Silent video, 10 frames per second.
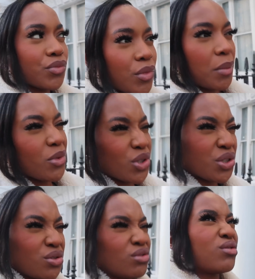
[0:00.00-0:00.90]
I'm not
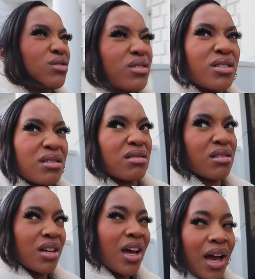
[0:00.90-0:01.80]
sure,
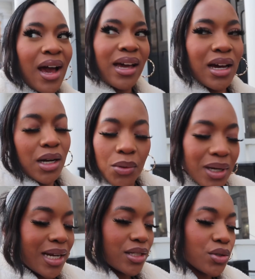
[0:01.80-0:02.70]
I kind of want
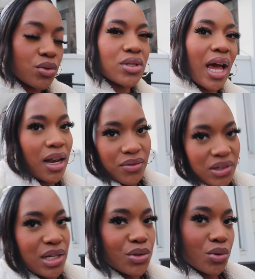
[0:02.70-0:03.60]
lentils. I love a
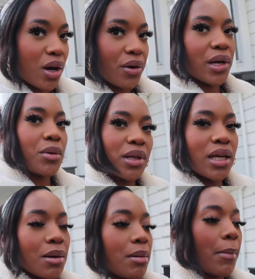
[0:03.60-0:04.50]
lentil curry. One thing
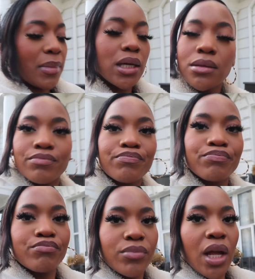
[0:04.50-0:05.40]
about me,
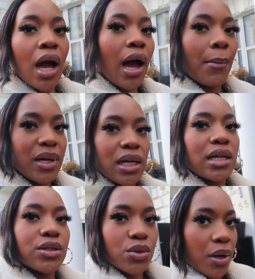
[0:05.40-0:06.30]
I'm eating
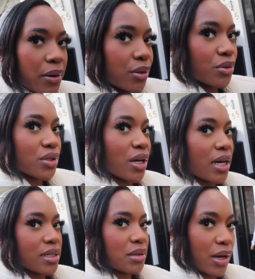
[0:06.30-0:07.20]
lentil curry. Also
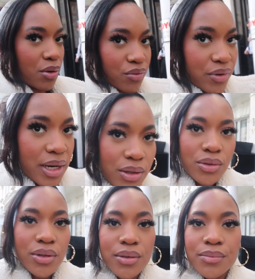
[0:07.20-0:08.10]
guys, I got rained
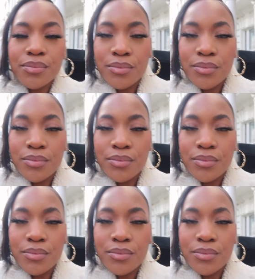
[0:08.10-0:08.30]
on,